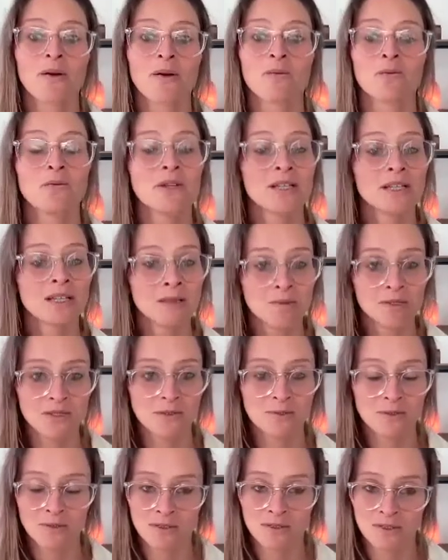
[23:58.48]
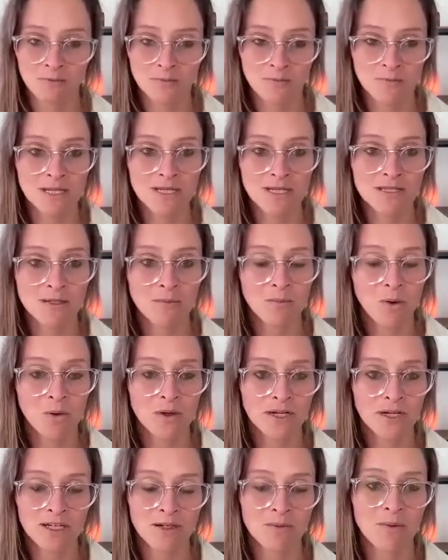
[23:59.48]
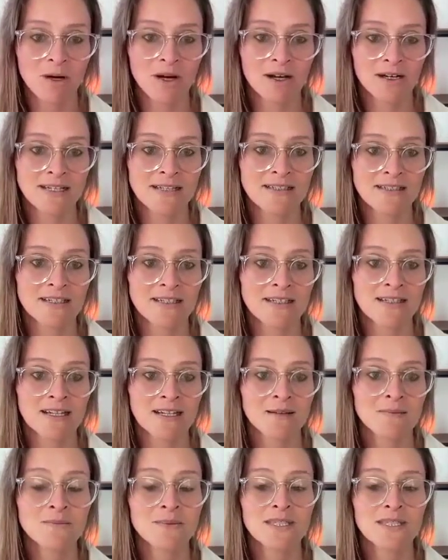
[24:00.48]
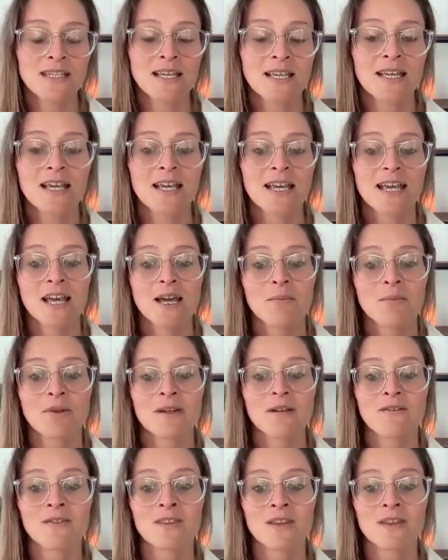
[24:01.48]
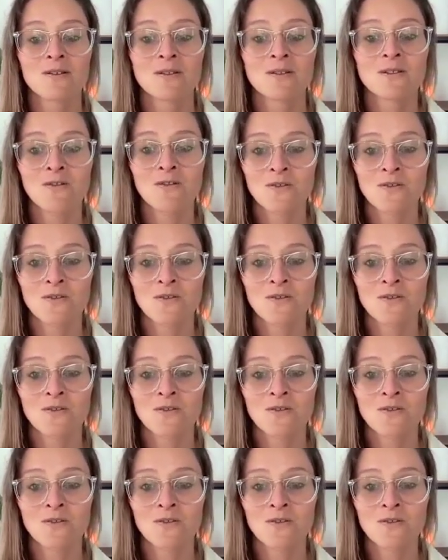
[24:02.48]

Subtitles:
really be supporting your body systems. But if those